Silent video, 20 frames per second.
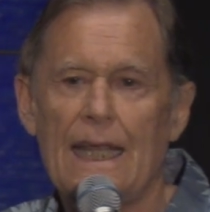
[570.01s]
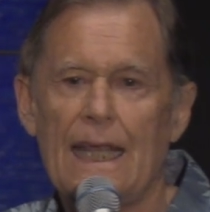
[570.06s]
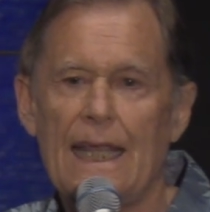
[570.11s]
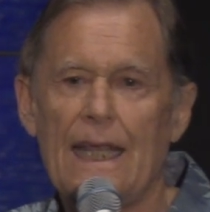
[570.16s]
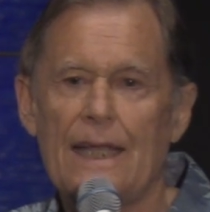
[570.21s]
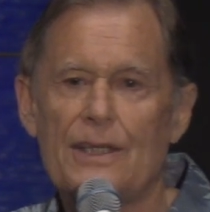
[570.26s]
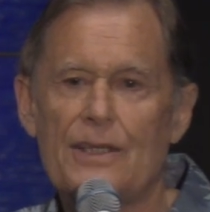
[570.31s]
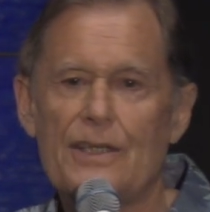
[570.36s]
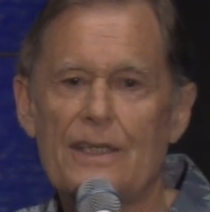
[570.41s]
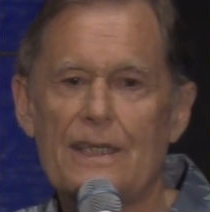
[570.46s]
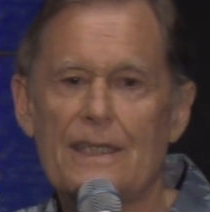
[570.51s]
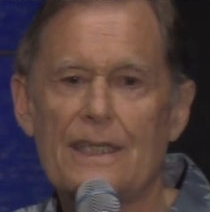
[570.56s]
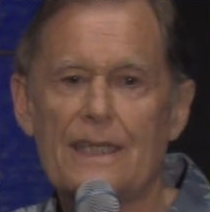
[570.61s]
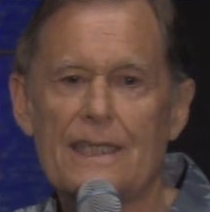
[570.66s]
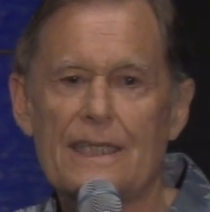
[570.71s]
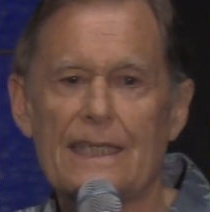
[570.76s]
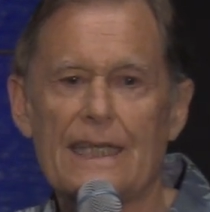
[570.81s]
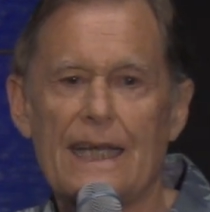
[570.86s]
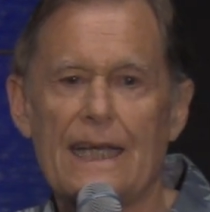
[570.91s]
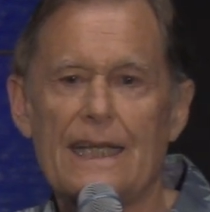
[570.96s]
And
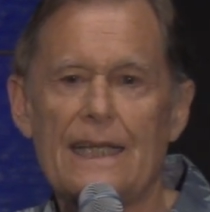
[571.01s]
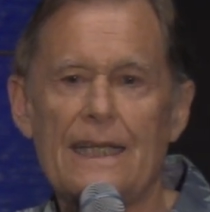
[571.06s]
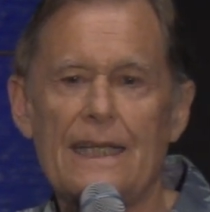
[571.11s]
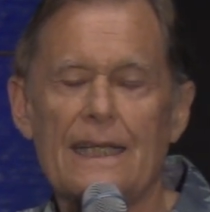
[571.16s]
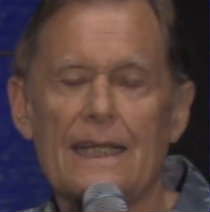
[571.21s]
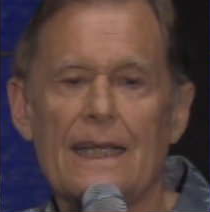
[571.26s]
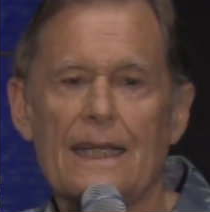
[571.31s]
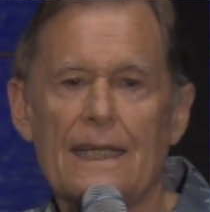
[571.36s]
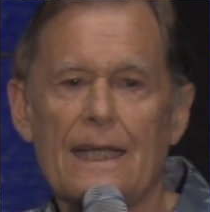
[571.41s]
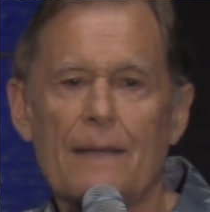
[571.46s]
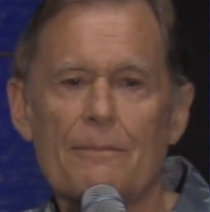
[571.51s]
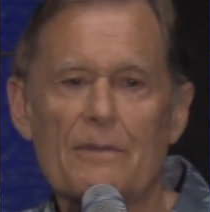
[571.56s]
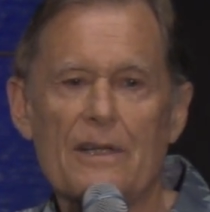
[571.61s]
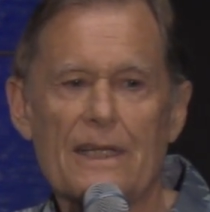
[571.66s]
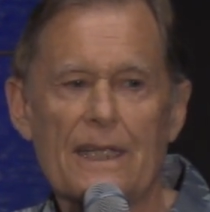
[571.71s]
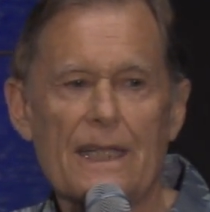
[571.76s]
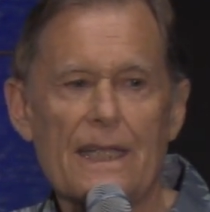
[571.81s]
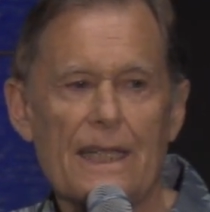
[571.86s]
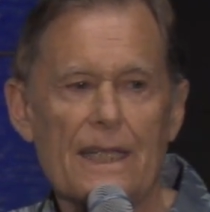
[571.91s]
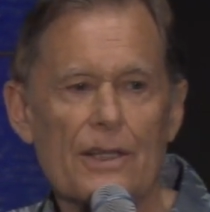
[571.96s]
Jesus said, I'm
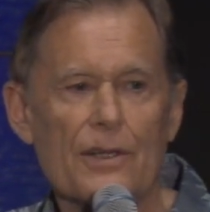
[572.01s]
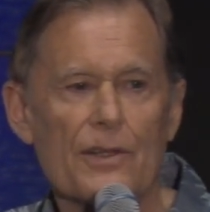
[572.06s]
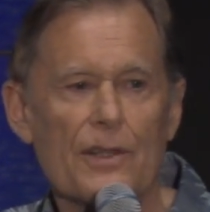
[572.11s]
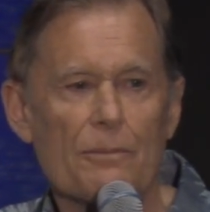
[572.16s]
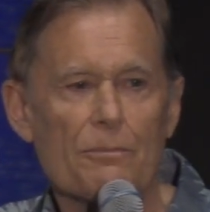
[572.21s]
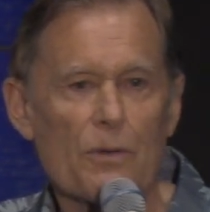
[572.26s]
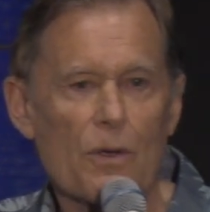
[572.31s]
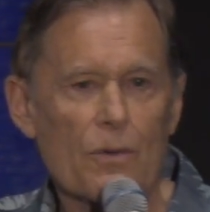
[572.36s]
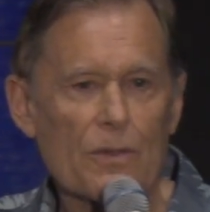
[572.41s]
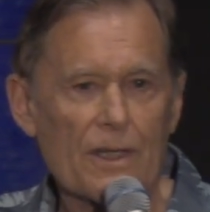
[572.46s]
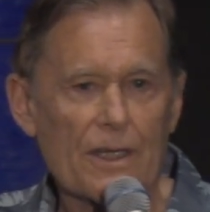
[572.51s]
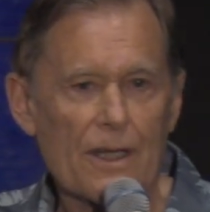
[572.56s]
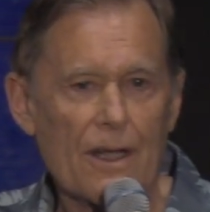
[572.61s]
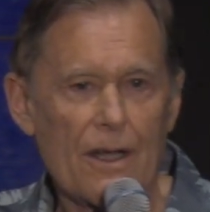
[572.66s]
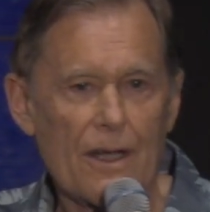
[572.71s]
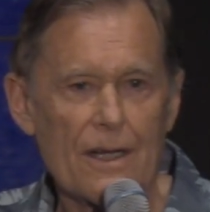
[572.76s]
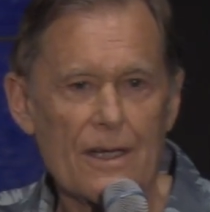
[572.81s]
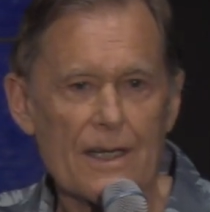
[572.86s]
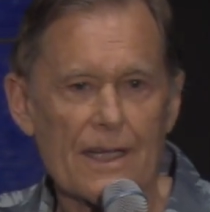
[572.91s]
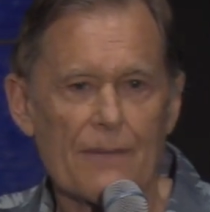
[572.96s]
going to heal the
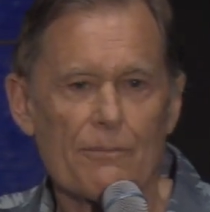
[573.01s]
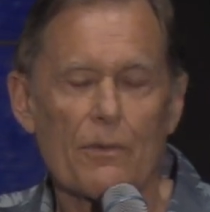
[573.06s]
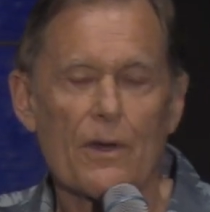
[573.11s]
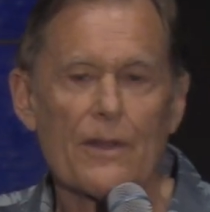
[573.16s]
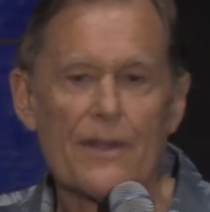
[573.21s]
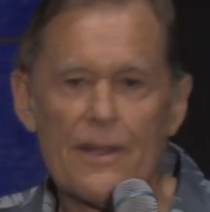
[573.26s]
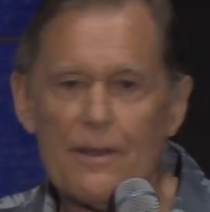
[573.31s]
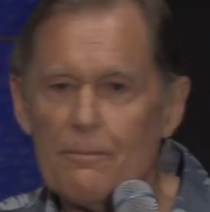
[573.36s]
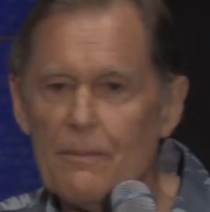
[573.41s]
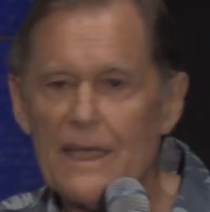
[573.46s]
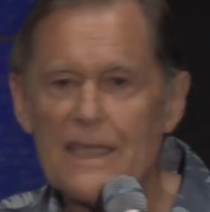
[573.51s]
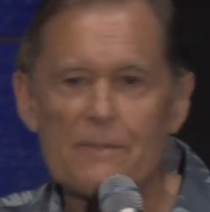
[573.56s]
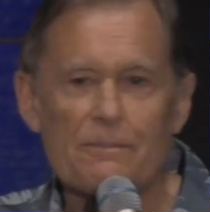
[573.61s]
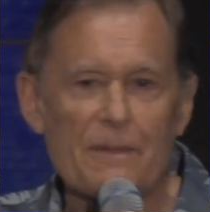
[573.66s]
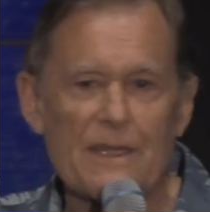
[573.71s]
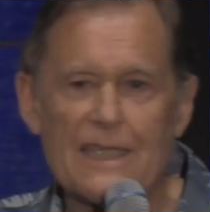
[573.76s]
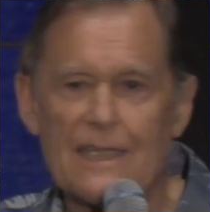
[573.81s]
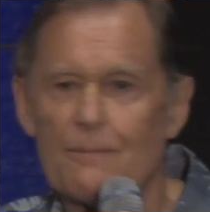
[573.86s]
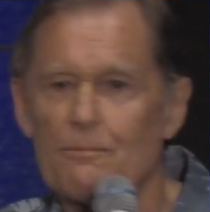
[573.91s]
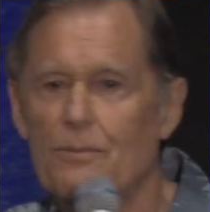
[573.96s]
brokenhearted. Well, there must
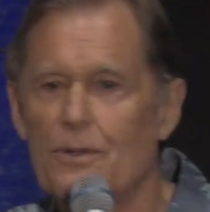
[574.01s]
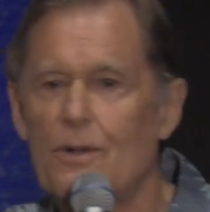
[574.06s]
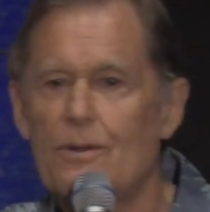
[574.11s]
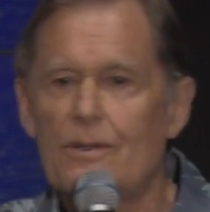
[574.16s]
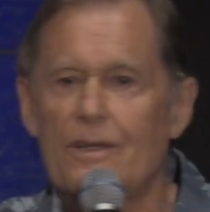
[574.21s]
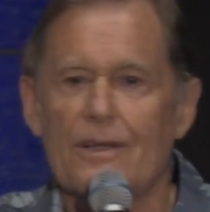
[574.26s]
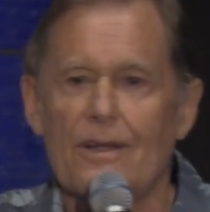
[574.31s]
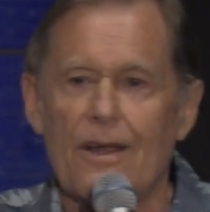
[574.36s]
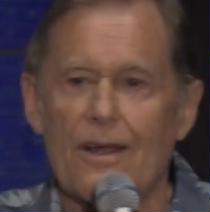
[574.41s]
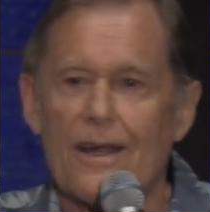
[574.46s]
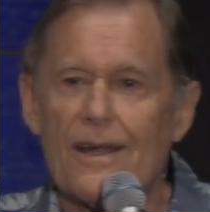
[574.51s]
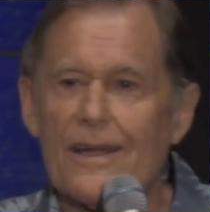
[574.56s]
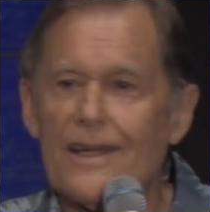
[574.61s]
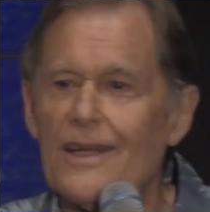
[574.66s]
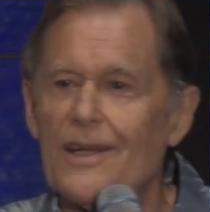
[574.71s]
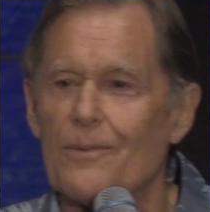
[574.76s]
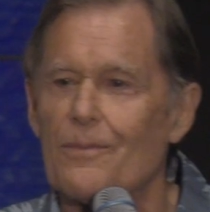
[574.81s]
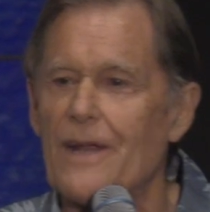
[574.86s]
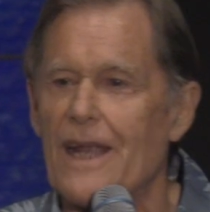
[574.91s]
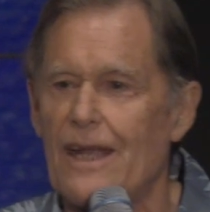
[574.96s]
be some
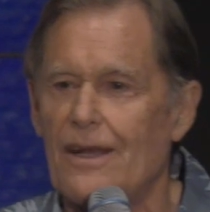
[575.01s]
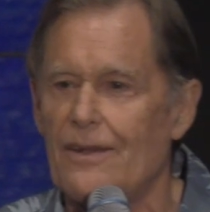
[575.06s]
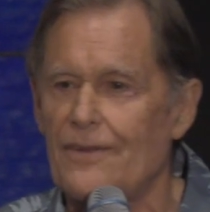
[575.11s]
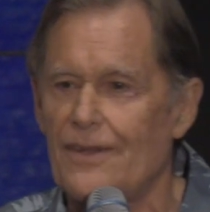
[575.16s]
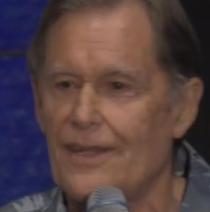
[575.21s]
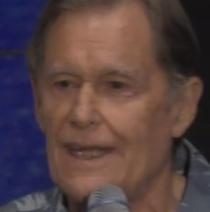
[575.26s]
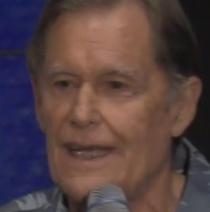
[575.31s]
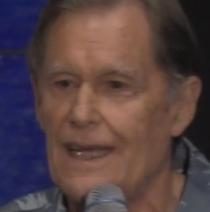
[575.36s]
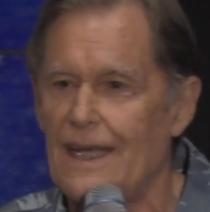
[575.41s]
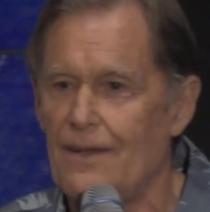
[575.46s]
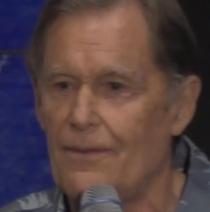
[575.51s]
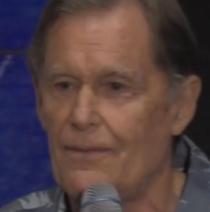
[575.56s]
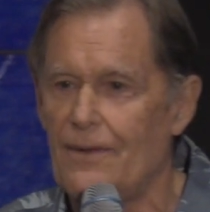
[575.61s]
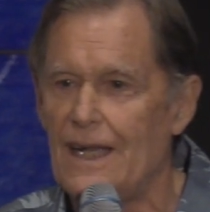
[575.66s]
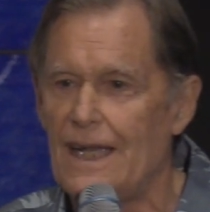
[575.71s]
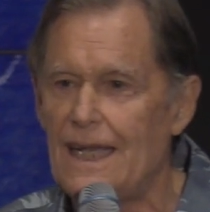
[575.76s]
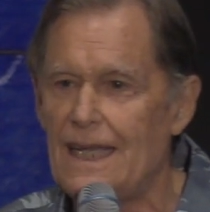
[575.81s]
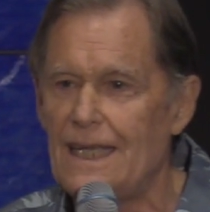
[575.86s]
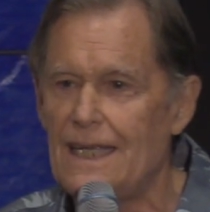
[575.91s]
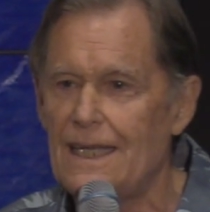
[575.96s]
brokenhearted around then,
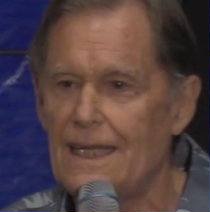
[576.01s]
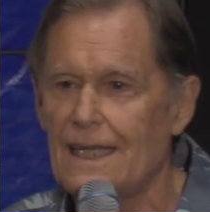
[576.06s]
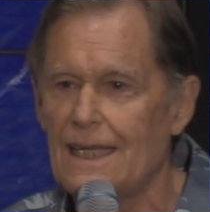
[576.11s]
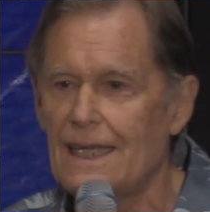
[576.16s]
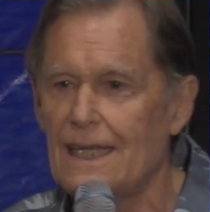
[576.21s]
right?